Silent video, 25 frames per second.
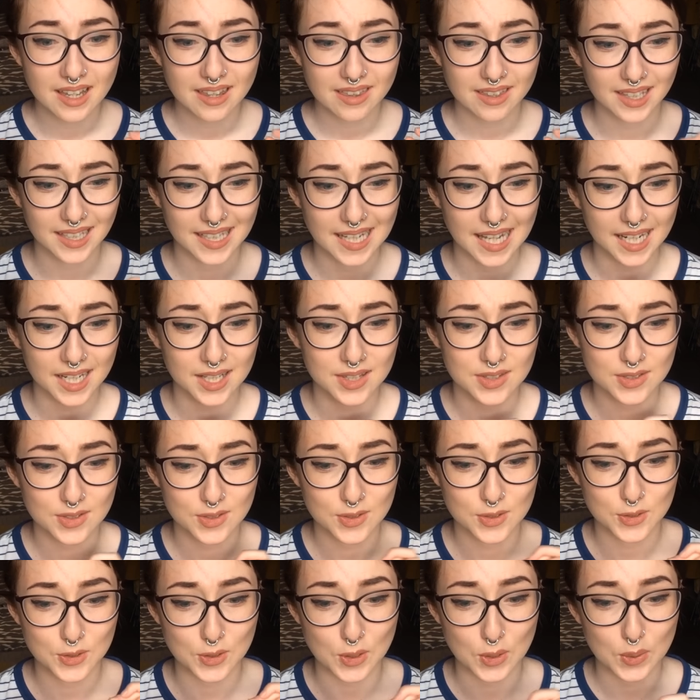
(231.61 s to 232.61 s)
the lines are
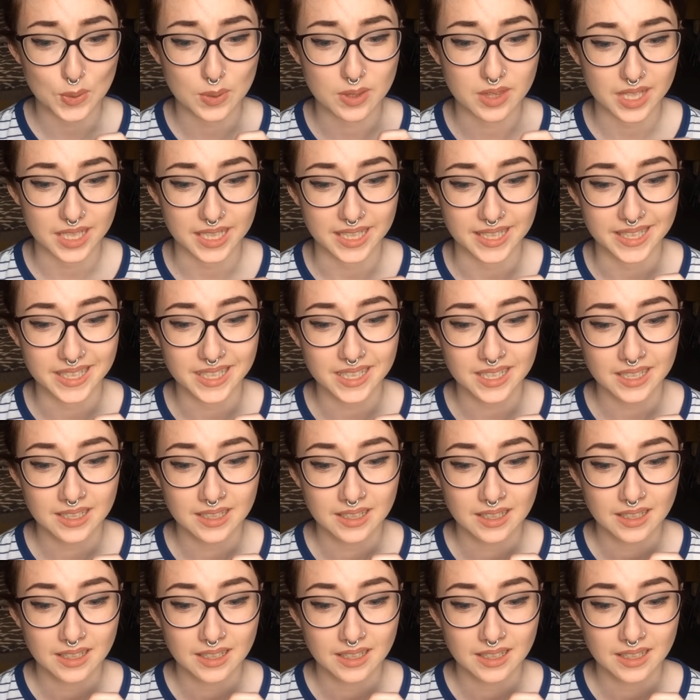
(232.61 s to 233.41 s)
so thin